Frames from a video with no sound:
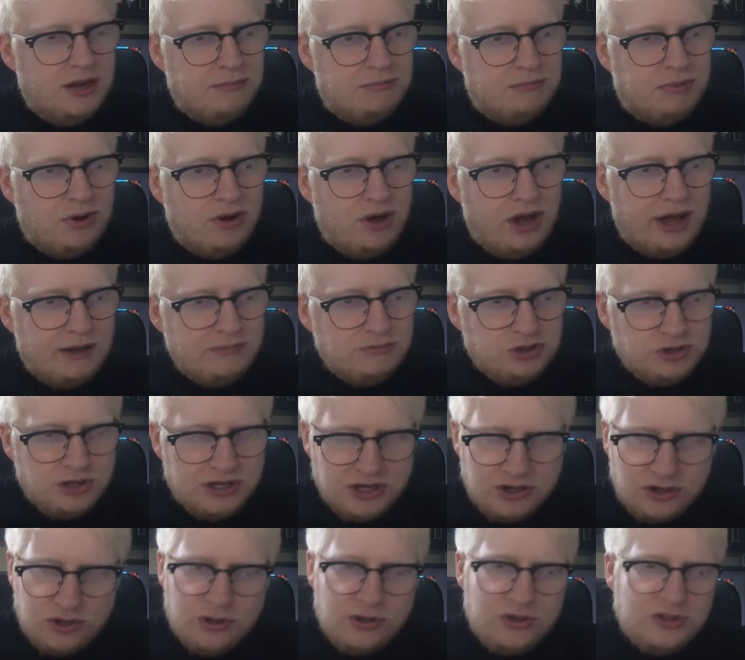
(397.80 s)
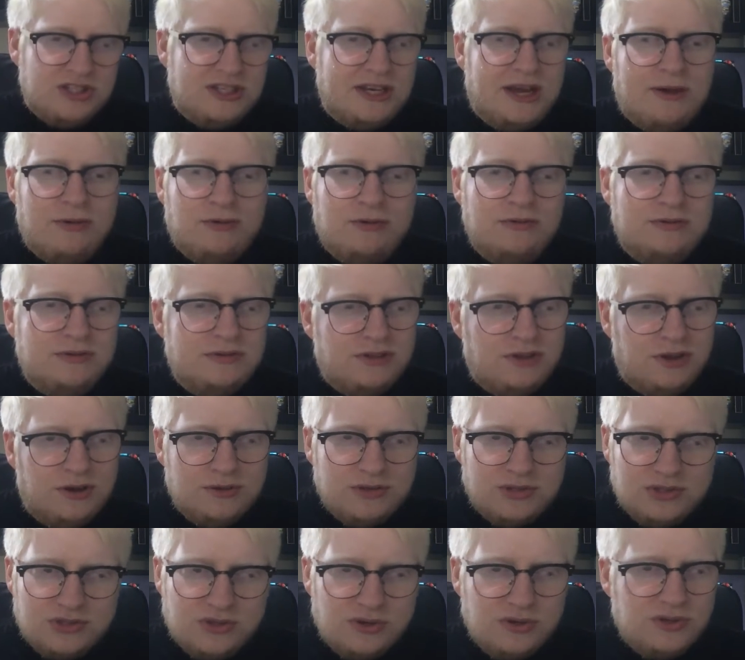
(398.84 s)
But I'm trying to cut out
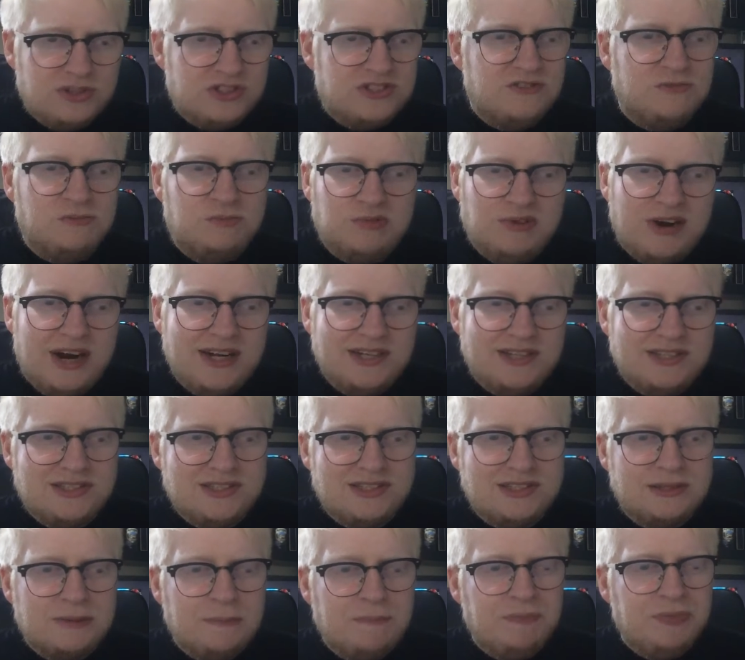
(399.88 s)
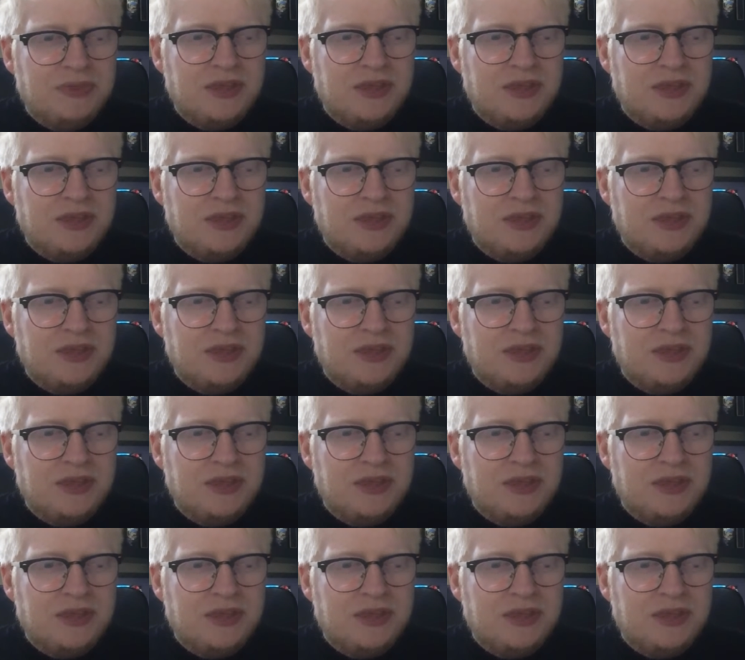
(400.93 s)
those sorts of breads.